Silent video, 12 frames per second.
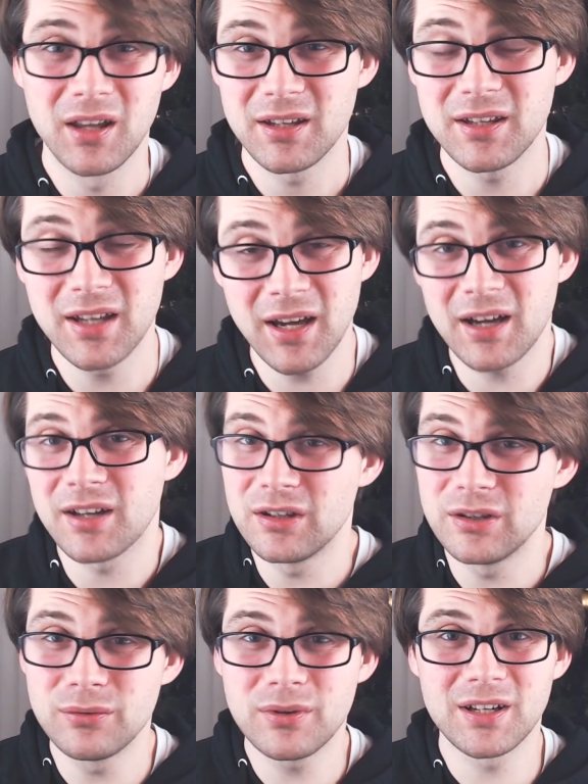yeah, you
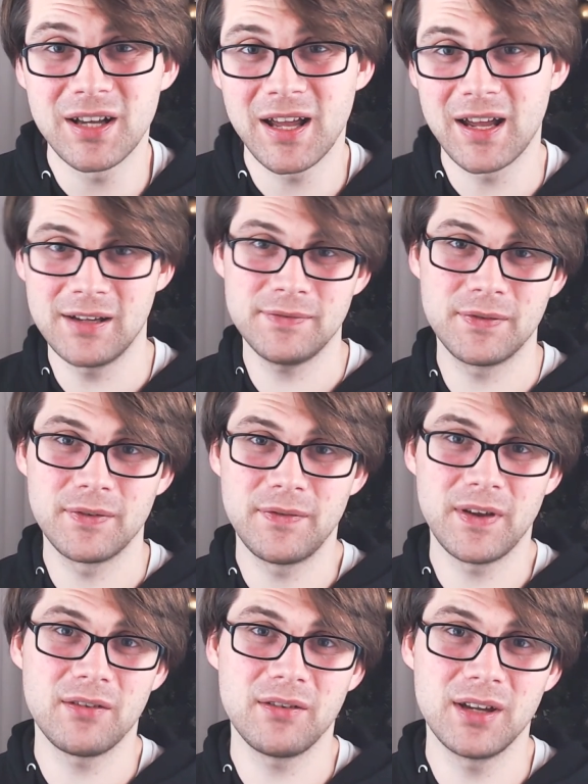can have a
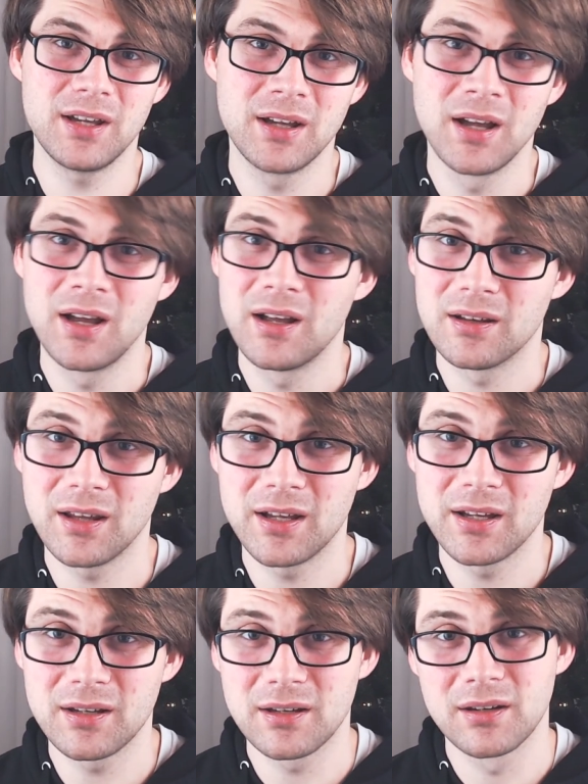very like
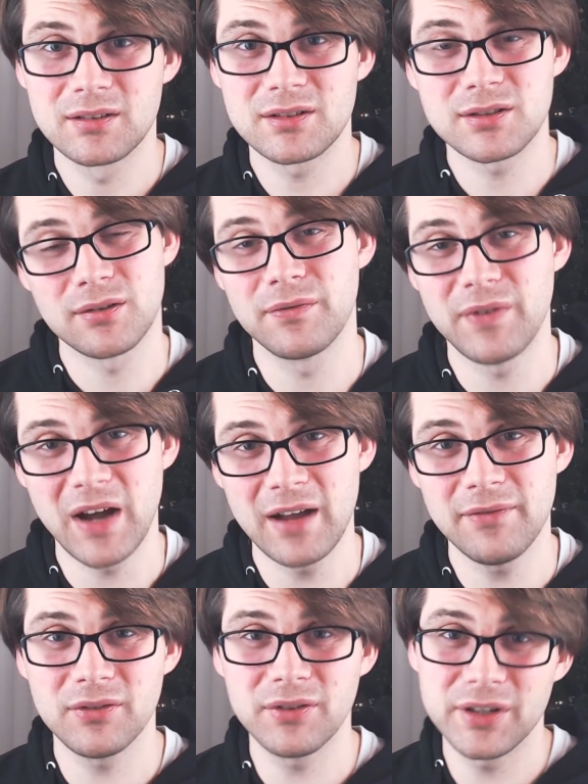
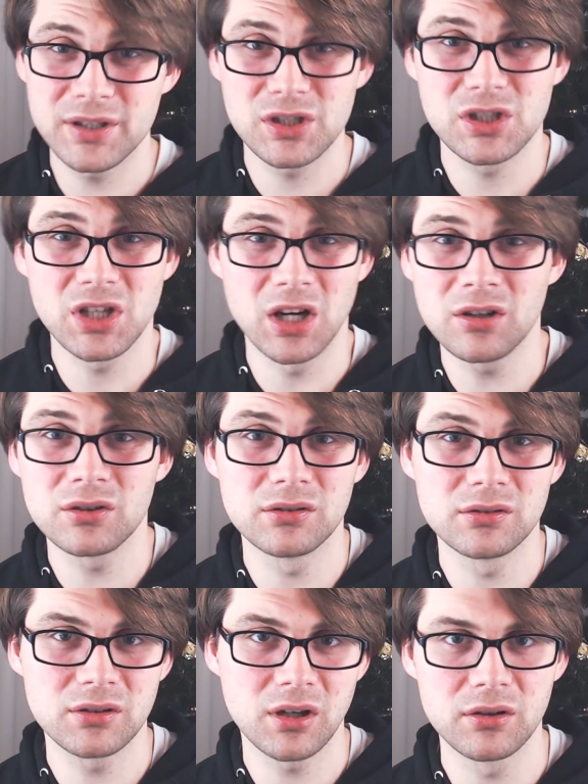survivalist jungle
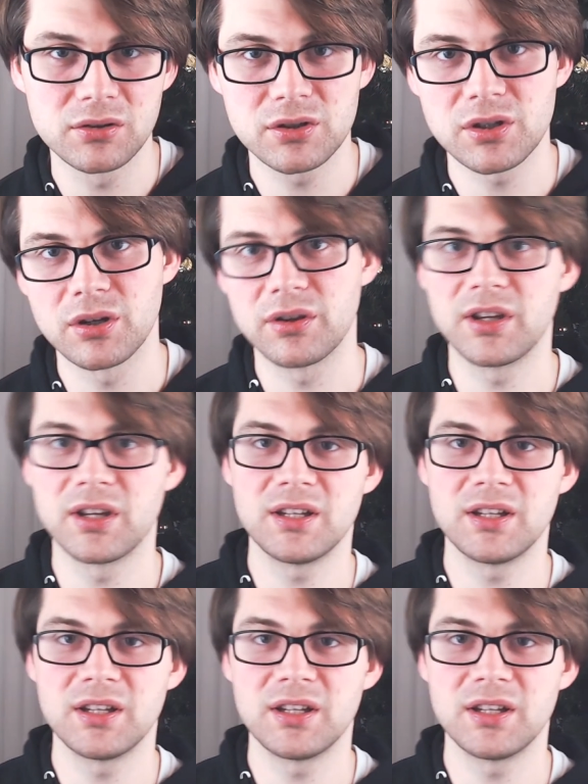culture that,